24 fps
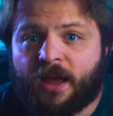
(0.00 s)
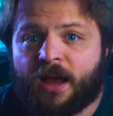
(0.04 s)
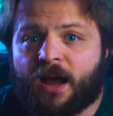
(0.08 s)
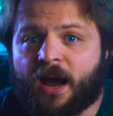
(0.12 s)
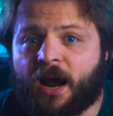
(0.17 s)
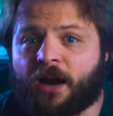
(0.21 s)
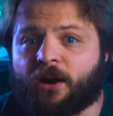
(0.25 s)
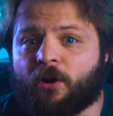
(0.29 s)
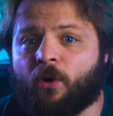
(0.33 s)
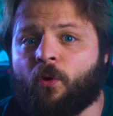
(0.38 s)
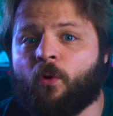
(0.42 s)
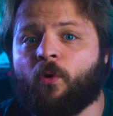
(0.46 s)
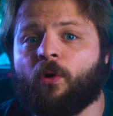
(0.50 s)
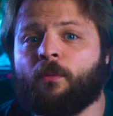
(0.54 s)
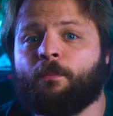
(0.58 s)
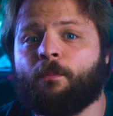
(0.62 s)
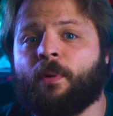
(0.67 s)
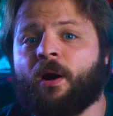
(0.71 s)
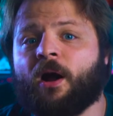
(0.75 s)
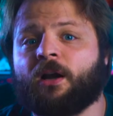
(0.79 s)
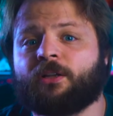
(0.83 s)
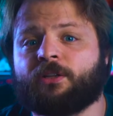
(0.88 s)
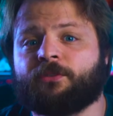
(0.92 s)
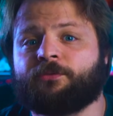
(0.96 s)
are all
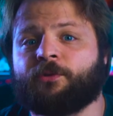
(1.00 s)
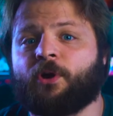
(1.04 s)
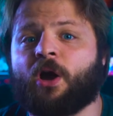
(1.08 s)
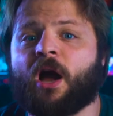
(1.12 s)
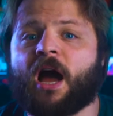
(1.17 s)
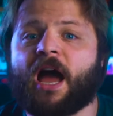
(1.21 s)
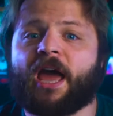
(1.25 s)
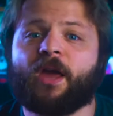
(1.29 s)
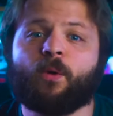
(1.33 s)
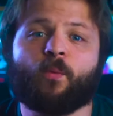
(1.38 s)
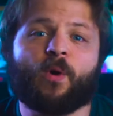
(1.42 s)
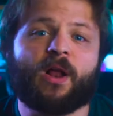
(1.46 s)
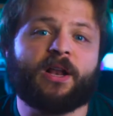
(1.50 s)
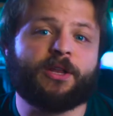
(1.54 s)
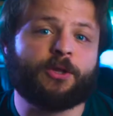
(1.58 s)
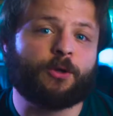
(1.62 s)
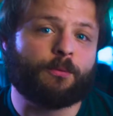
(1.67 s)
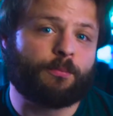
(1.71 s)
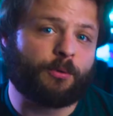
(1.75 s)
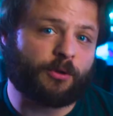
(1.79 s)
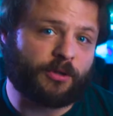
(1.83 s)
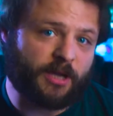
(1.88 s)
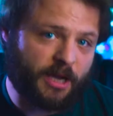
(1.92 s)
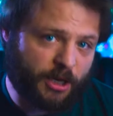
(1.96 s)
part of a high-value
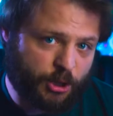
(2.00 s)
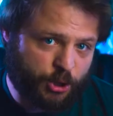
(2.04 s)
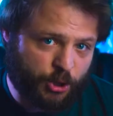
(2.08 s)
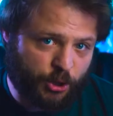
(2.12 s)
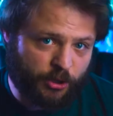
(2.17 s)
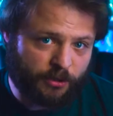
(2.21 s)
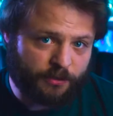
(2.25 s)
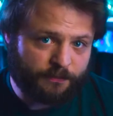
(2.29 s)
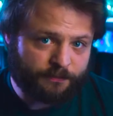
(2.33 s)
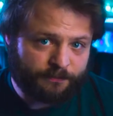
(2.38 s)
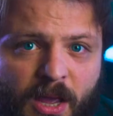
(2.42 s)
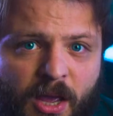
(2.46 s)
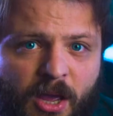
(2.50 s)
production.